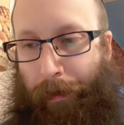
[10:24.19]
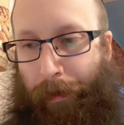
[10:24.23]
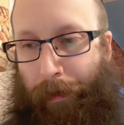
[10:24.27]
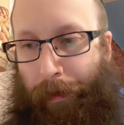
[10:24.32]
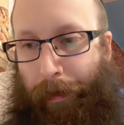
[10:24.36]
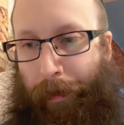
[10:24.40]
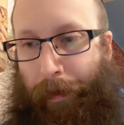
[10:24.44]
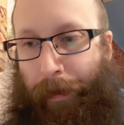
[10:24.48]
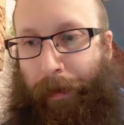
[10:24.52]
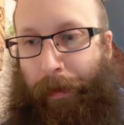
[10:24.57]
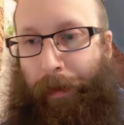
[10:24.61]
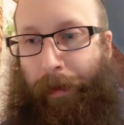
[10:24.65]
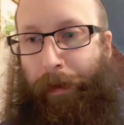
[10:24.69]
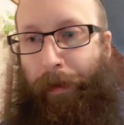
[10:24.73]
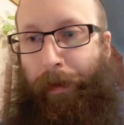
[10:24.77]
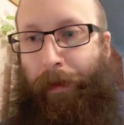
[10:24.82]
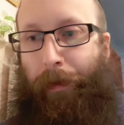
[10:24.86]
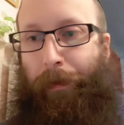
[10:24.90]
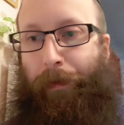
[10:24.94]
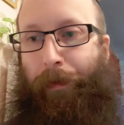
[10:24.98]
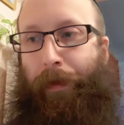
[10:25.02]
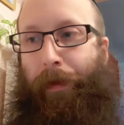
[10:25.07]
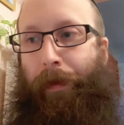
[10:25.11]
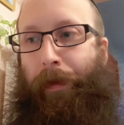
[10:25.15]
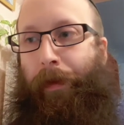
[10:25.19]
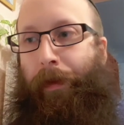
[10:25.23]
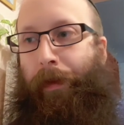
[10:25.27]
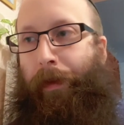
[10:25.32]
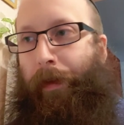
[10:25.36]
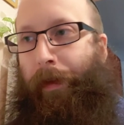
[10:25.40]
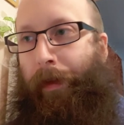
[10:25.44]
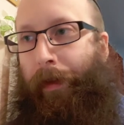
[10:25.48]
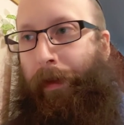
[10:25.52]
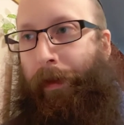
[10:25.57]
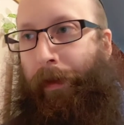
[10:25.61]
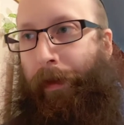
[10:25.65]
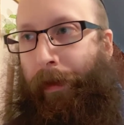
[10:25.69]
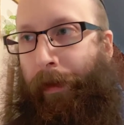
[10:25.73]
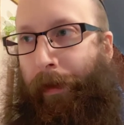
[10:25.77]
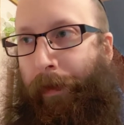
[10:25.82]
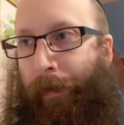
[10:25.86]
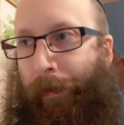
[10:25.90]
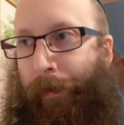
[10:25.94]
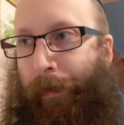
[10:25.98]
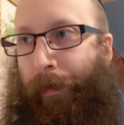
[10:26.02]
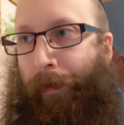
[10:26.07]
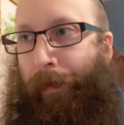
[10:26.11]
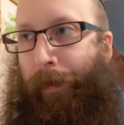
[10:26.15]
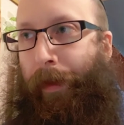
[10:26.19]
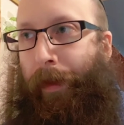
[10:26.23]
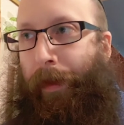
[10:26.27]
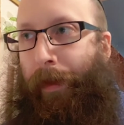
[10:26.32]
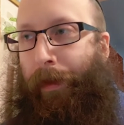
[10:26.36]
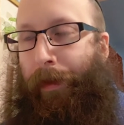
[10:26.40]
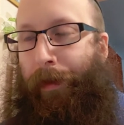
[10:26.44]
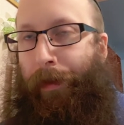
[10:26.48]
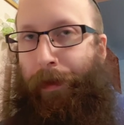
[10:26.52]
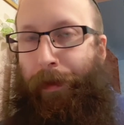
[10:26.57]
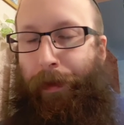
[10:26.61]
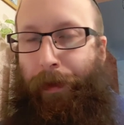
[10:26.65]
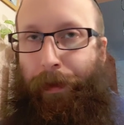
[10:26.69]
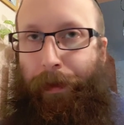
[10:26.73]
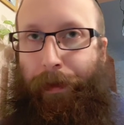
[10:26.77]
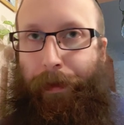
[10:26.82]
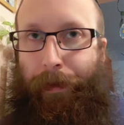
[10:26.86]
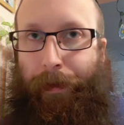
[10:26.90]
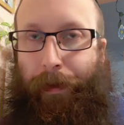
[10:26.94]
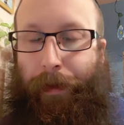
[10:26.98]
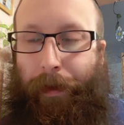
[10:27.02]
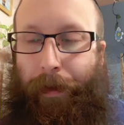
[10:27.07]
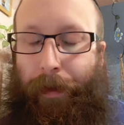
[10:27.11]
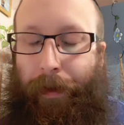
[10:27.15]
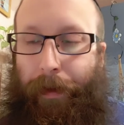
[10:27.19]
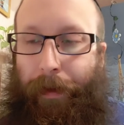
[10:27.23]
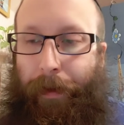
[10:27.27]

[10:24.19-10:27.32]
The Yesod,